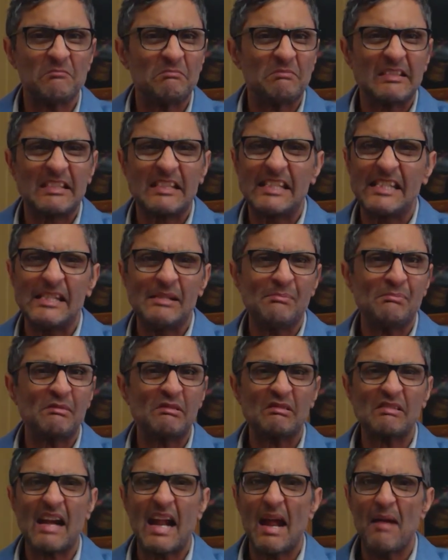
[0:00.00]
keep
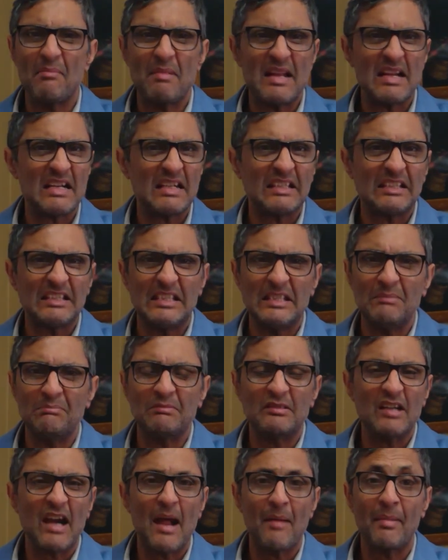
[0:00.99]
grabbing
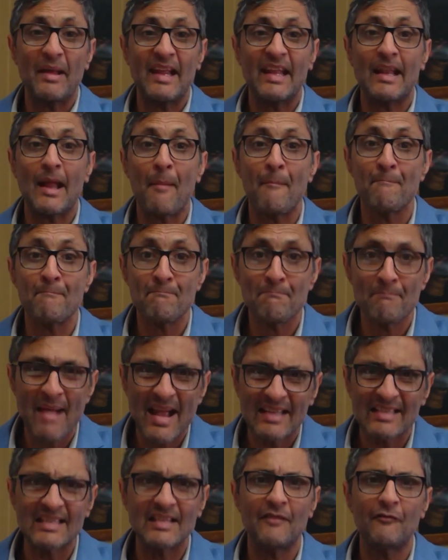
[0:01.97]
in a
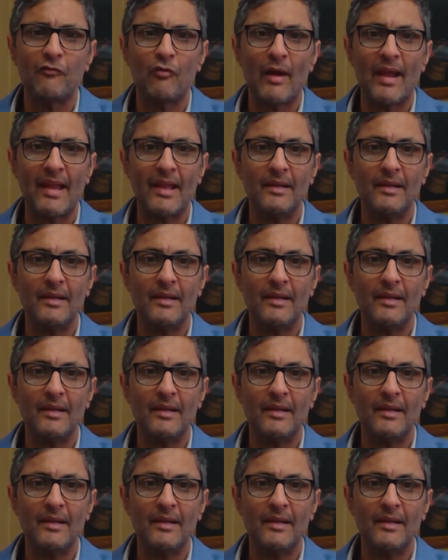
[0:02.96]
massive way.